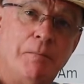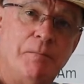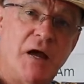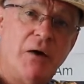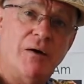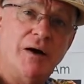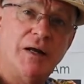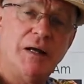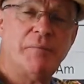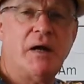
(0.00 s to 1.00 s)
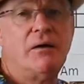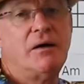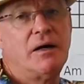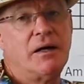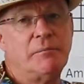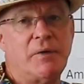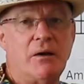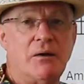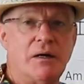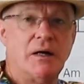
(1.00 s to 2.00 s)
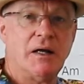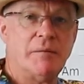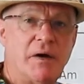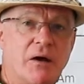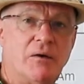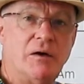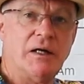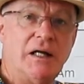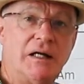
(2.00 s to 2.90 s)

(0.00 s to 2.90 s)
Merrily, merrily, merrily, merrily,